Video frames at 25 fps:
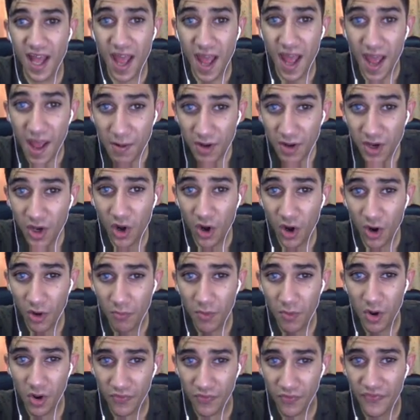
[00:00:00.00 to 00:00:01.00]
a
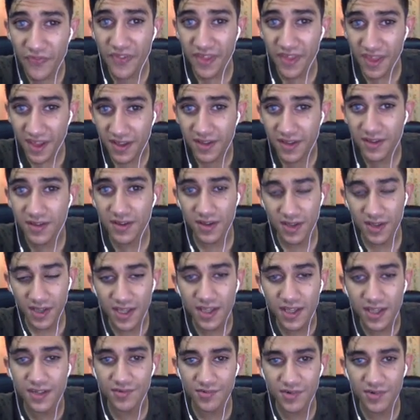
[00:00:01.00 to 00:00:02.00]
common thing
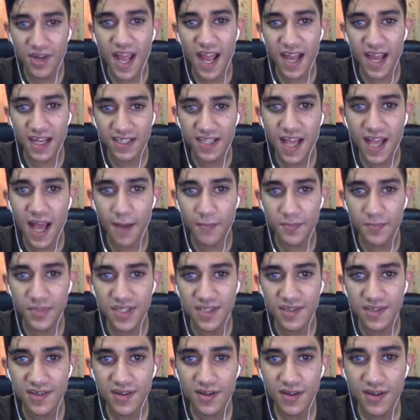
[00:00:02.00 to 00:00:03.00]
in React
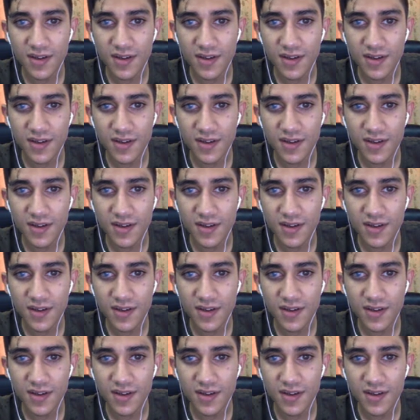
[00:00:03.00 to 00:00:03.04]
apps.